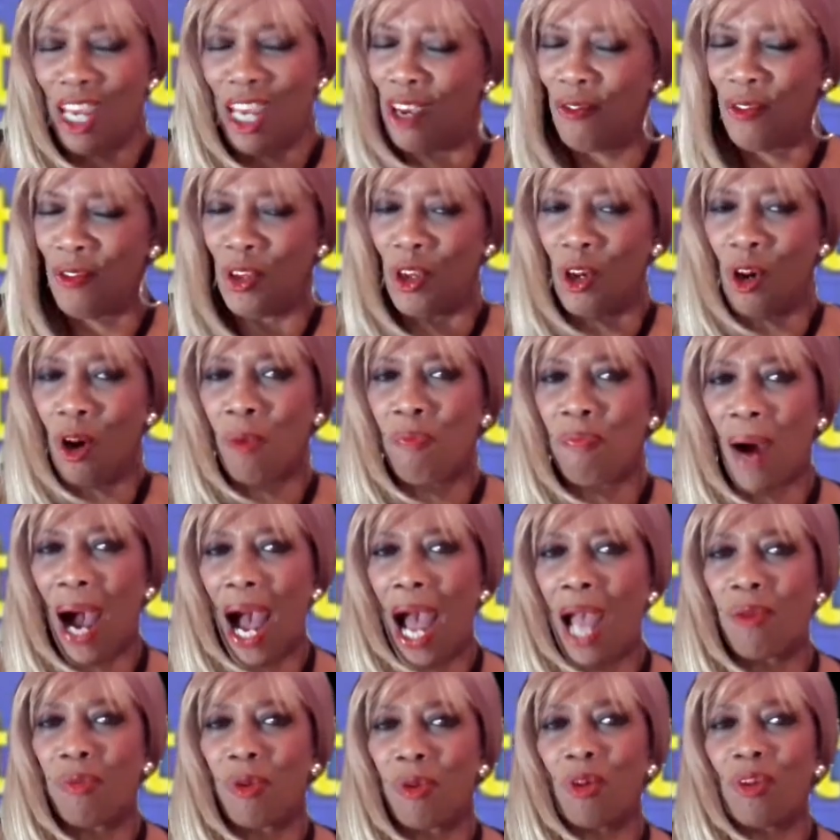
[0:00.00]
If you're a
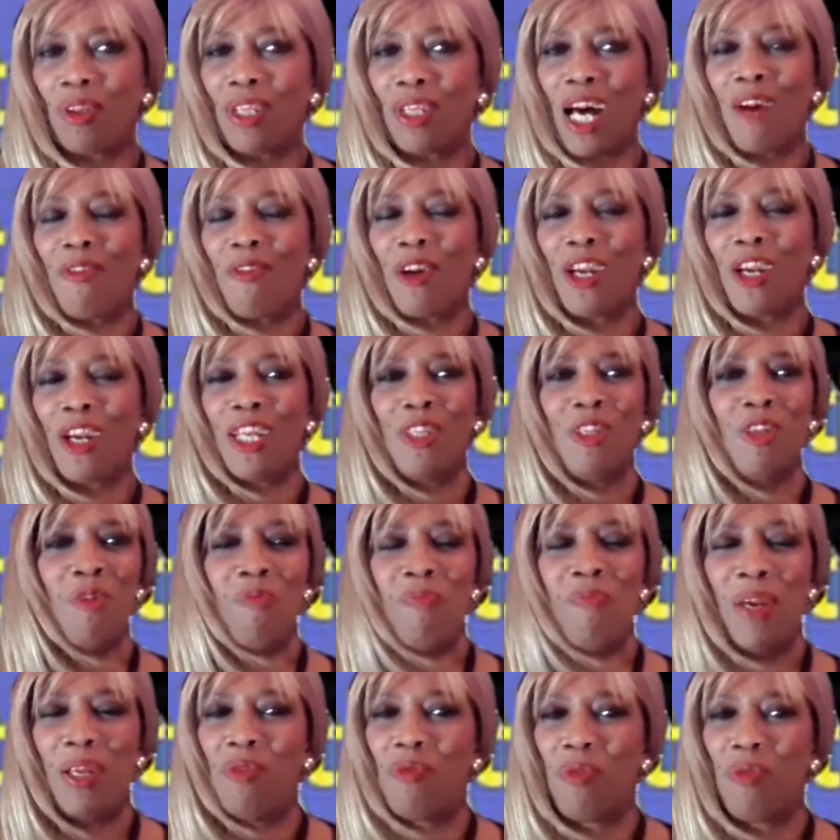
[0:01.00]
Bible lover
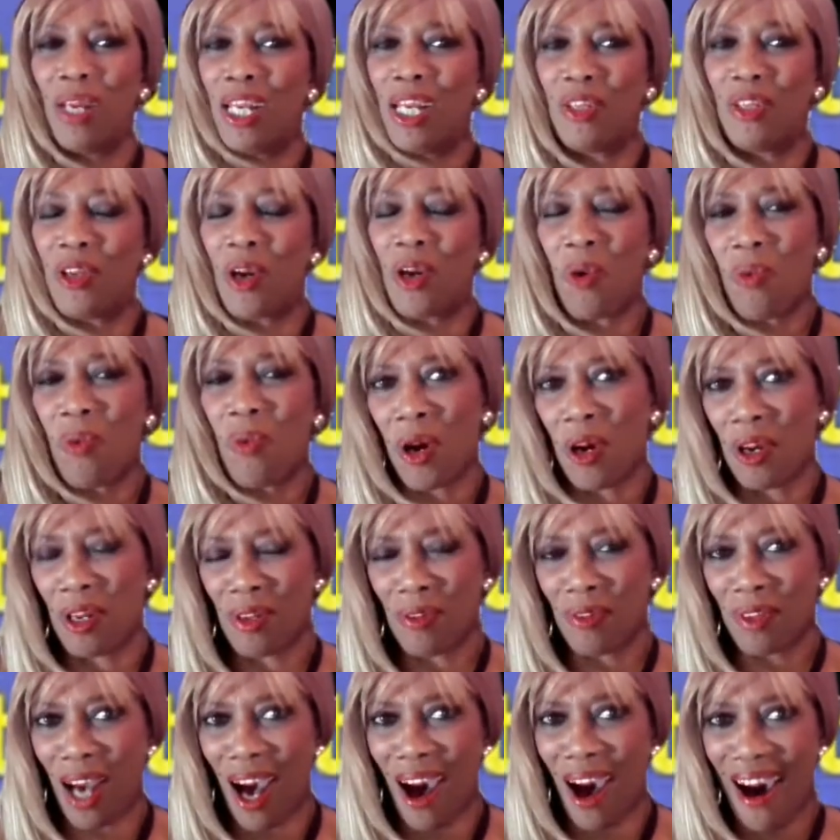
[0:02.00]
and you've been reading your
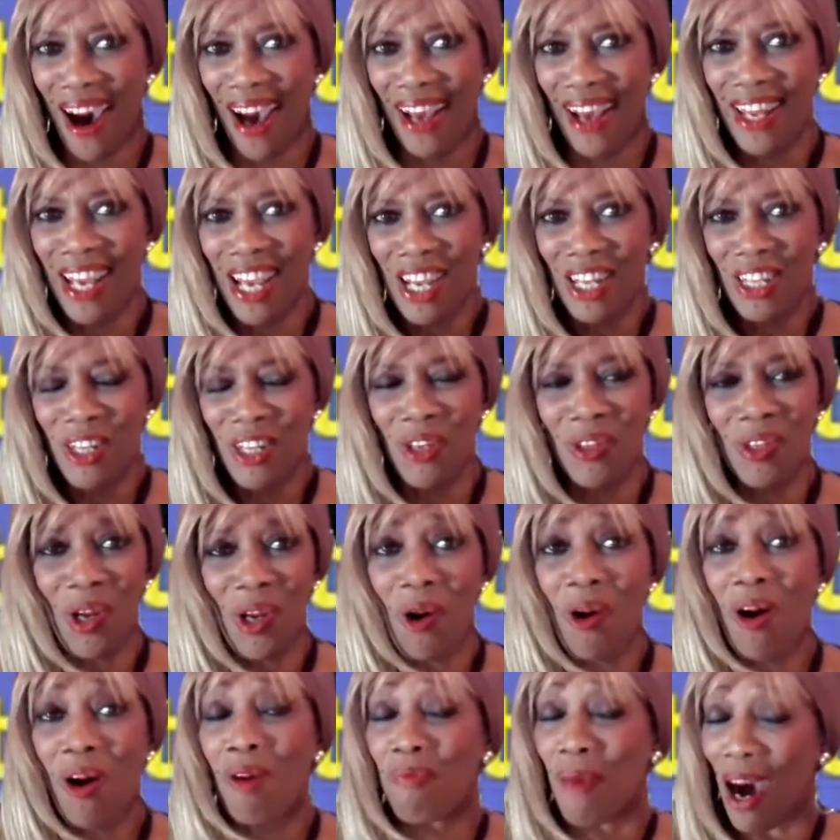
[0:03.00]
word of God,
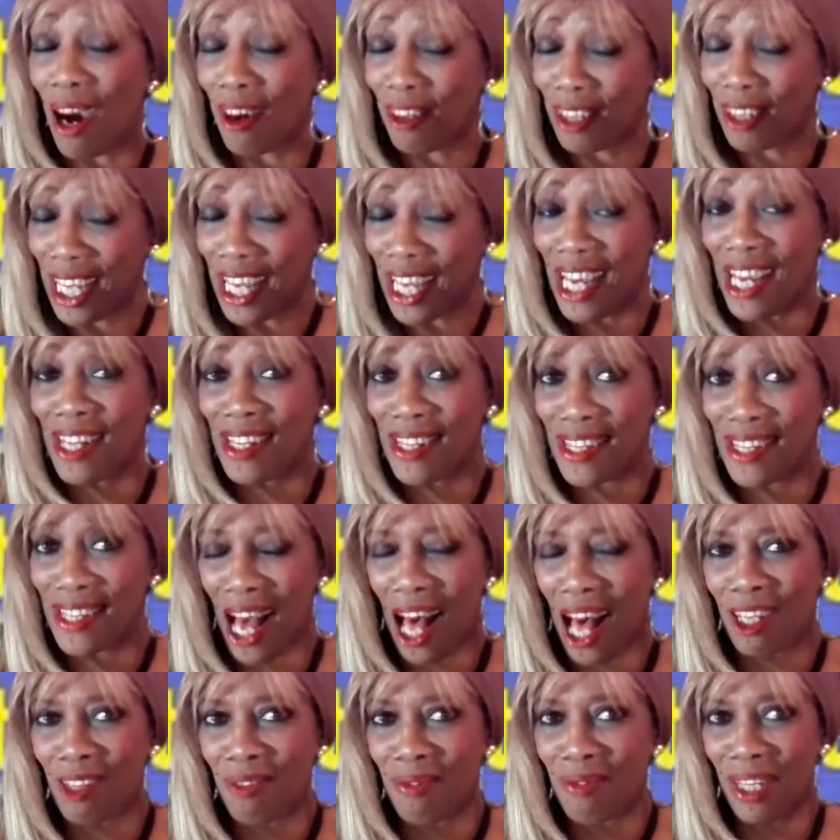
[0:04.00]
you know about King
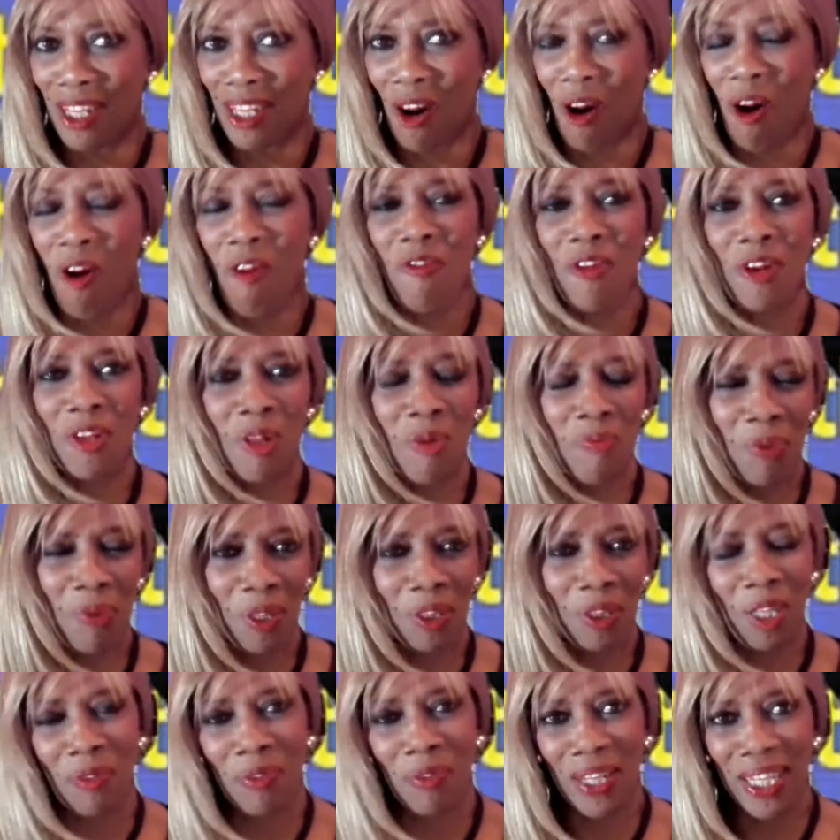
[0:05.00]
Solomon over in the
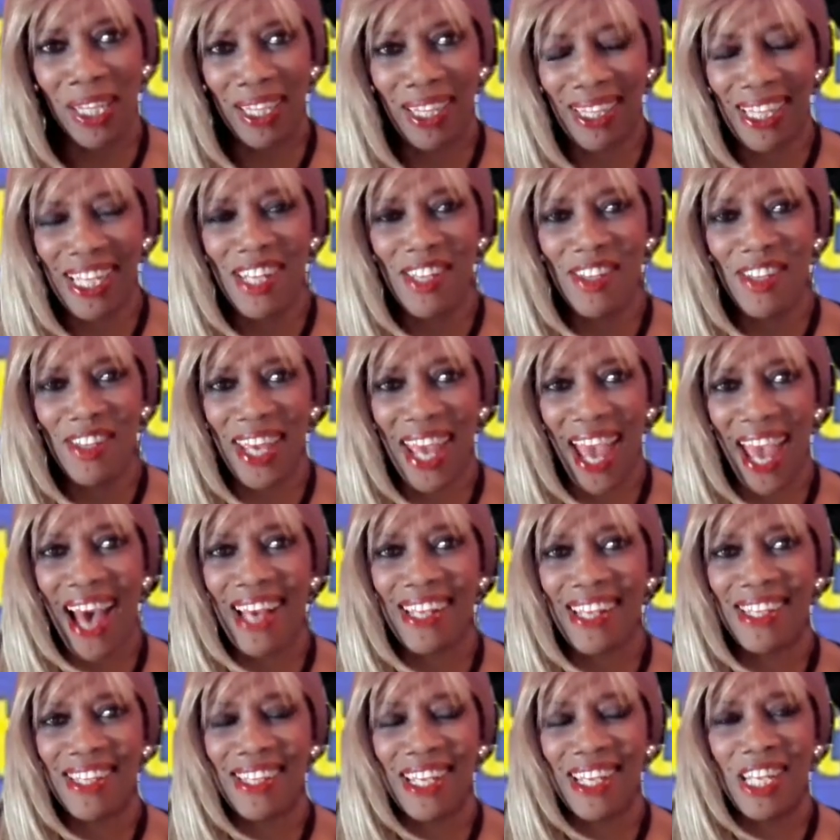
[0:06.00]
book of
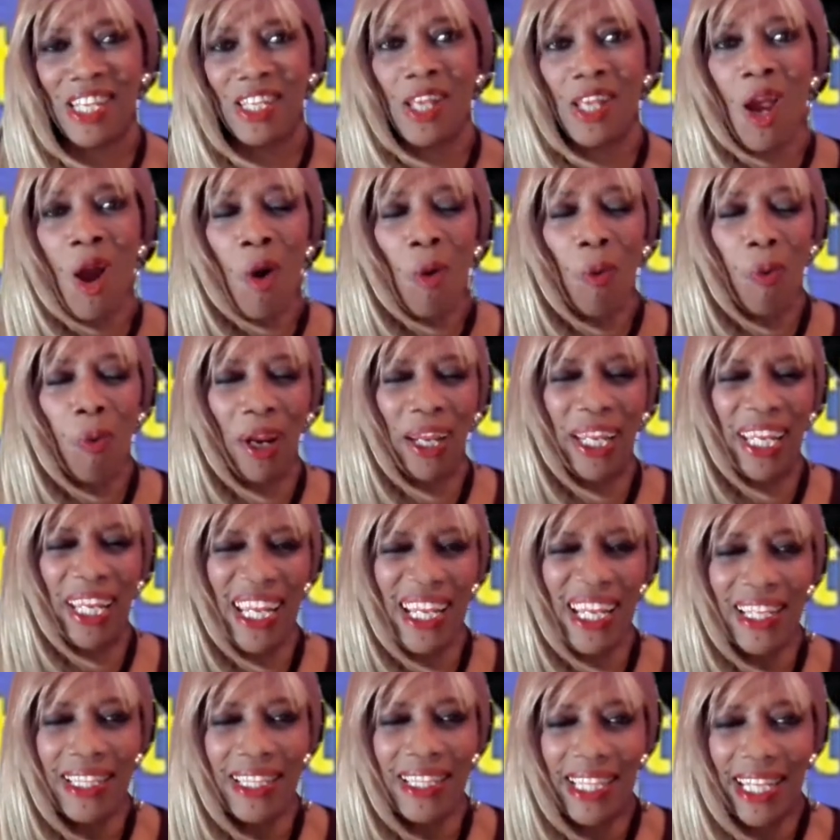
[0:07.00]
Ecclesiastes, where
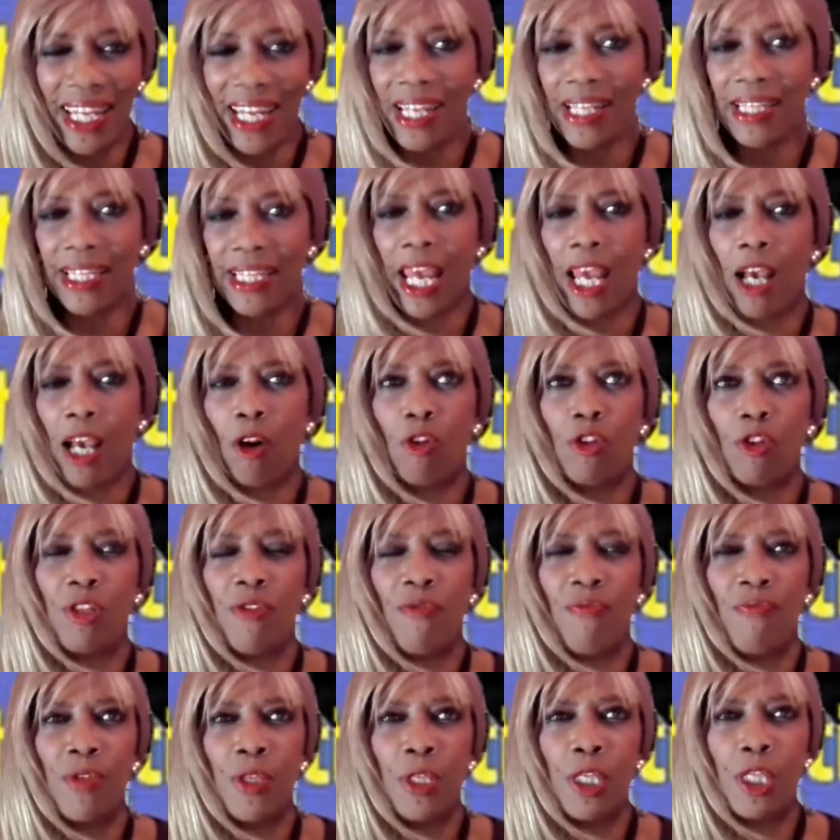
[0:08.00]
he
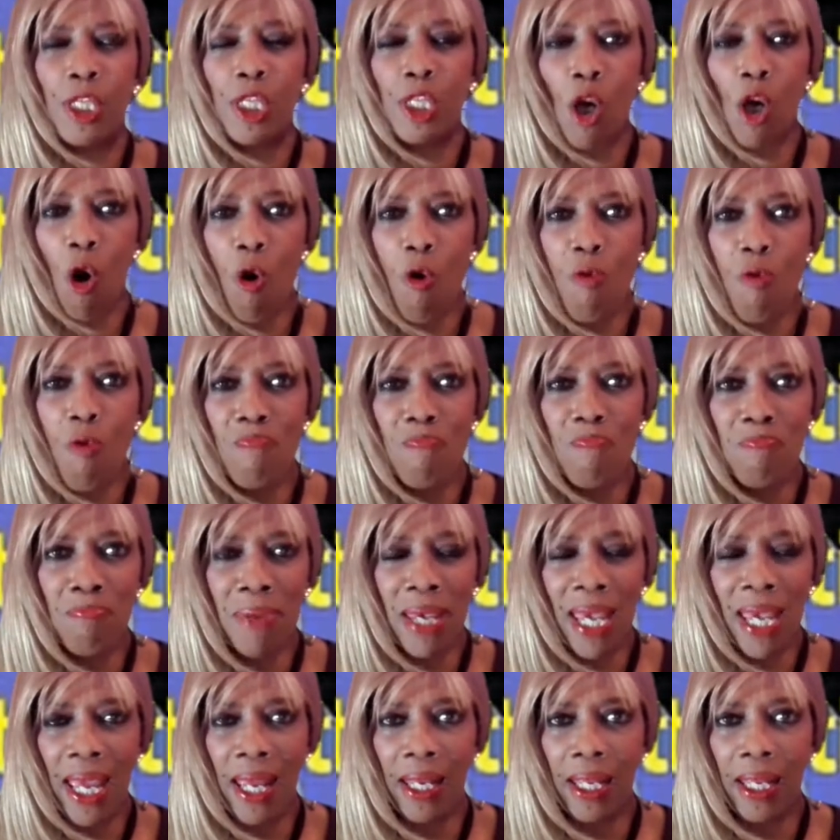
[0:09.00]
details so
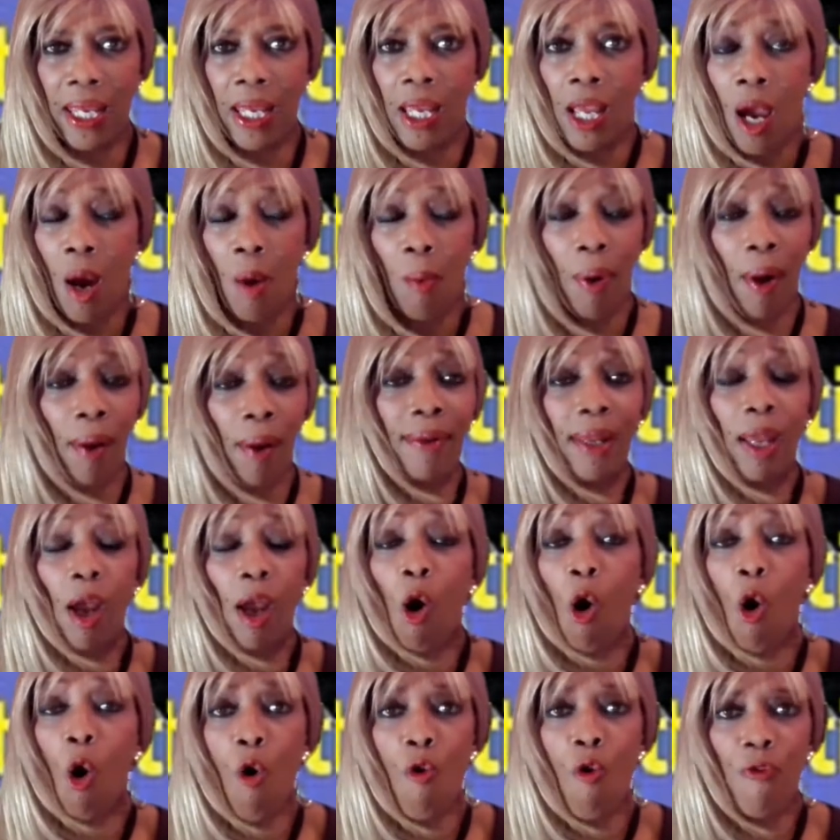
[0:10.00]
many,
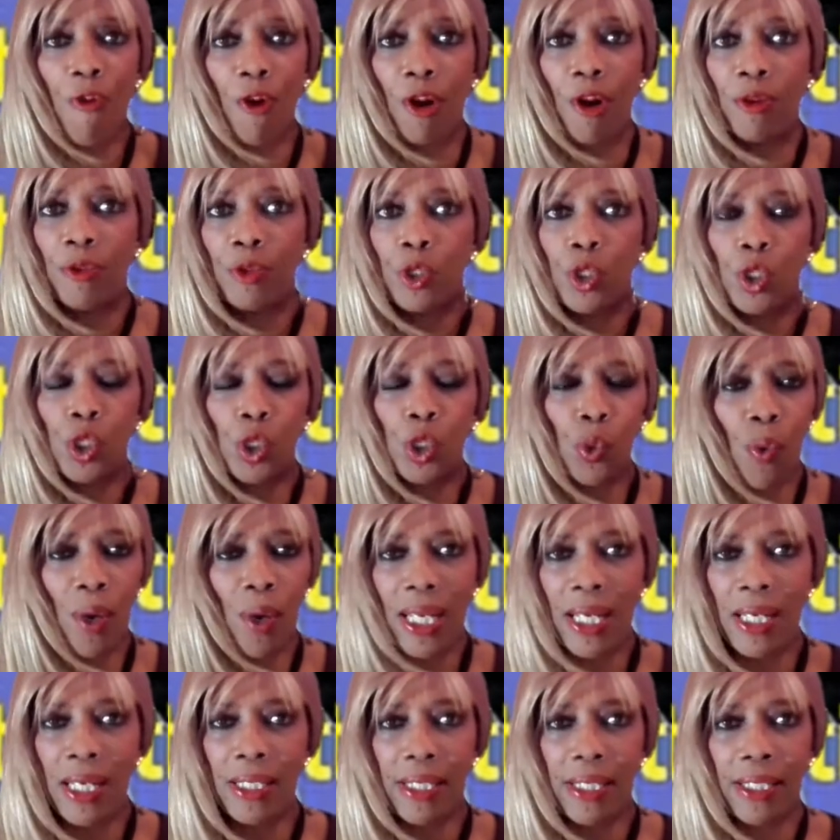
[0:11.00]
probably over
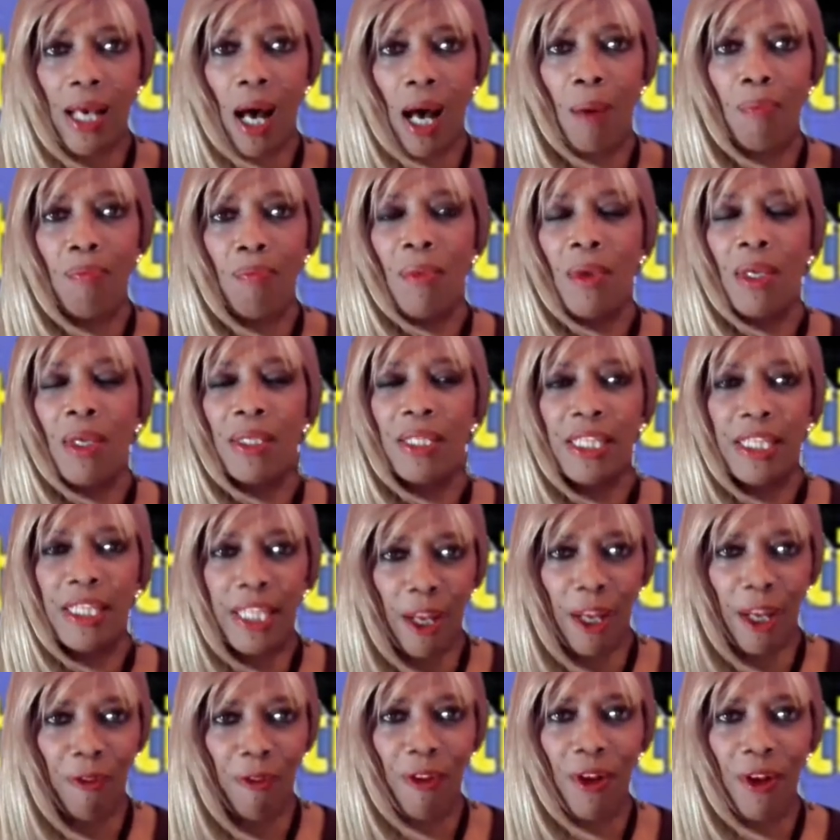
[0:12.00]
20 some
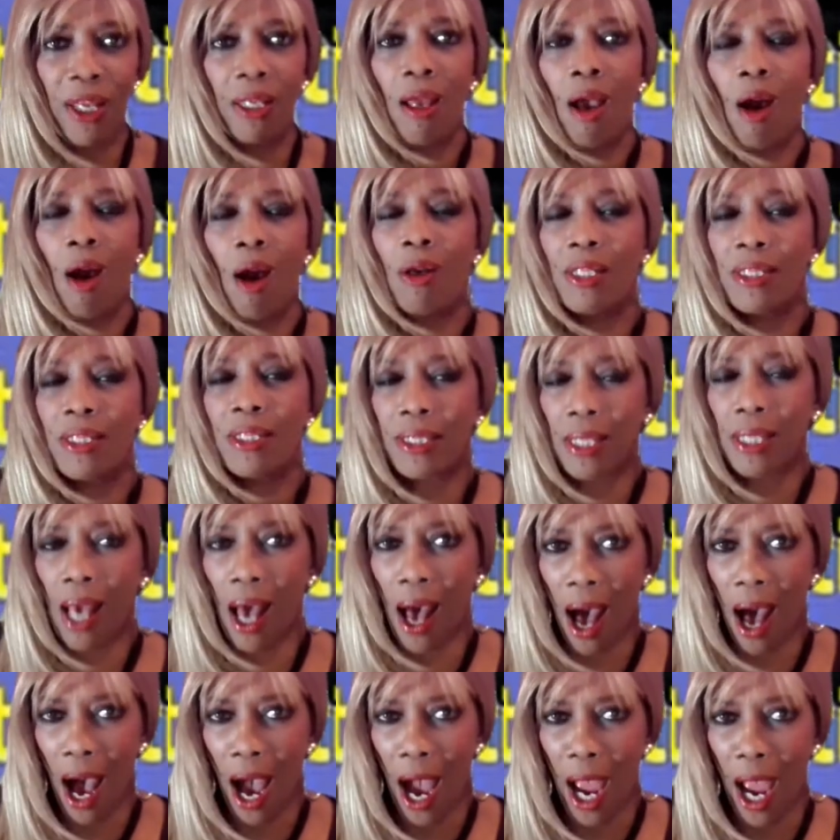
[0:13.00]
different
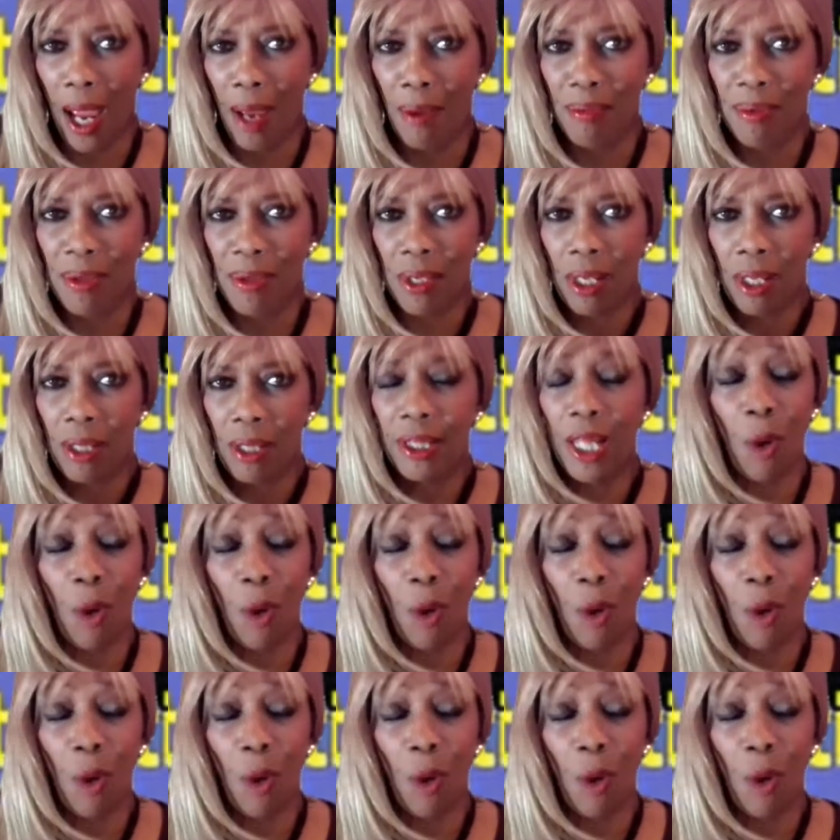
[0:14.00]
times